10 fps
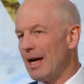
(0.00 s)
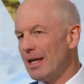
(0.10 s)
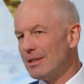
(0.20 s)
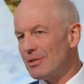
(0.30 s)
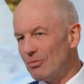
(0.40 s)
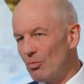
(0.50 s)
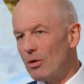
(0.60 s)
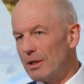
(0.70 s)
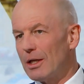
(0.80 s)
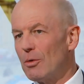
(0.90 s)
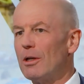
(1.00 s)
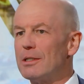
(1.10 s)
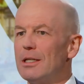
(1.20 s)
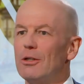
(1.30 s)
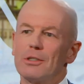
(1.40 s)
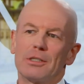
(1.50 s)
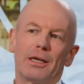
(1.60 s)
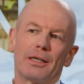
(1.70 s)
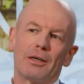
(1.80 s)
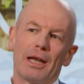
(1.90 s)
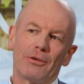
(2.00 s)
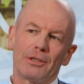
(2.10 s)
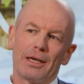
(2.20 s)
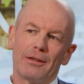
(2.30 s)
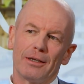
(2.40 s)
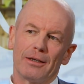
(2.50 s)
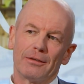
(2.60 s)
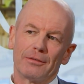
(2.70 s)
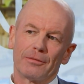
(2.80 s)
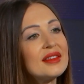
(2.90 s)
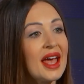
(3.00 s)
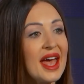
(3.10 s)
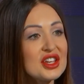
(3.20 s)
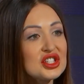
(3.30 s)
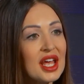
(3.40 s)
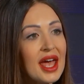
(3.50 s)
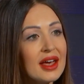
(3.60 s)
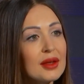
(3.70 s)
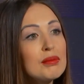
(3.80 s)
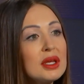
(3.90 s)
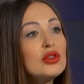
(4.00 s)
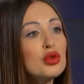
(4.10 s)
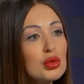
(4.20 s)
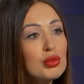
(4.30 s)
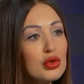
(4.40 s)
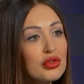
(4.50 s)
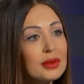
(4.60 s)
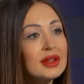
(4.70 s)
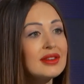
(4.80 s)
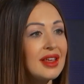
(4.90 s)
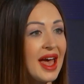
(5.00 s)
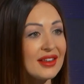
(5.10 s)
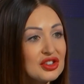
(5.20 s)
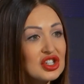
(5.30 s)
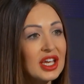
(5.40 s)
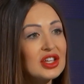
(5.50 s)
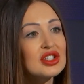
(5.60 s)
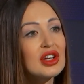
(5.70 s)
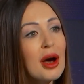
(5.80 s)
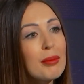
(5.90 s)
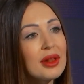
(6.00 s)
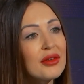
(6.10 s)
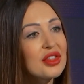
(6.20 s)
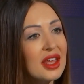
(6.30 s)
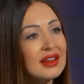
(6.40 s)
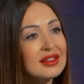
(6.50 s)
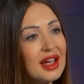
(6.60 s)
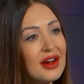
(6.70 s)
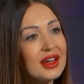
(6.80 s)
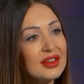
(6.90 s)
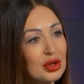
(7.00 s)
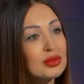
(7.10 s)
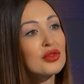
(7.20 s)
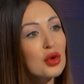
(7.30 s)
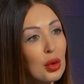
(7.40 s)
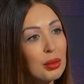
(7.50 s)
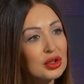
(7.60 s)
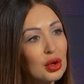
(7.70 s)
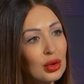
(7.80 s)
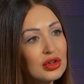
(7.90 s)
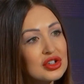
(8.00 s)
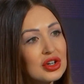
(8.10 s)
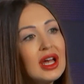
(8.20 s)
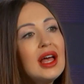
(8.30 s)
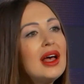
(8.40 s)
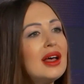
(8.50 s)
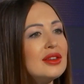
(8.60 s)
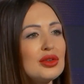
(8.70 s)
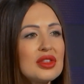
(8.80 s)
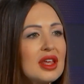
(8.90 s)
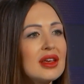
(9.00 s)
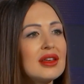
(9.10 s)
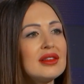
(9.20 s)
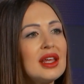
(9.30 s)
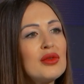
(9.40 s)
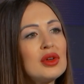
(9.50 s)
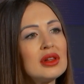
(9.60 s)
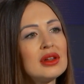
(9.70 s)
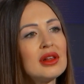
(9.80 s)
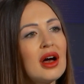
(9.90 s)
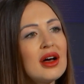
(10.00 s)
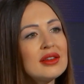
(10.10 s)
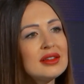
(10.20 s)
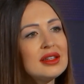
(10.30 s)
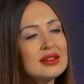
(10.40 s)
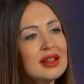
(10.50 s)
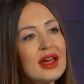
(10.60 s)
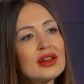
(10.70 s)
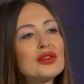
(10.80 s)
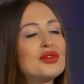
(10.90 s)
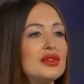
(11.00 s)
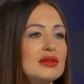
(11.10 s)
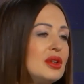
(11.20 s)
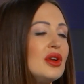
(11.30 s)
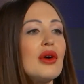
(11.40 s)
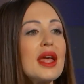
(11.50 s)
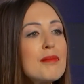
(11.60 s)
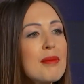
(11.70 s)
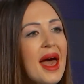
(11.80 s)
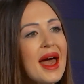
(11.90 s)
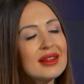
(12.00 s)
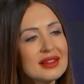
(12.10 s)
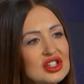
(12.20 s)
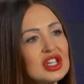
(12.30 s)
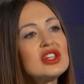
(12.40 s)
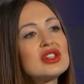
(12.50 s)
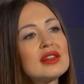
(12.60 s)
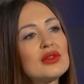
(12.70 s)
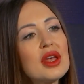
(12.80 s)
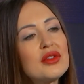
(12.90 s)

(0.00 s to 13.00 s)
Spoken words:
and what equality looks like and how to get there. The hashtag #MeToo movement has changed a couple of things there in terms of corporate culture. Do you think they will last, these kind of, you know, impacts and changes that we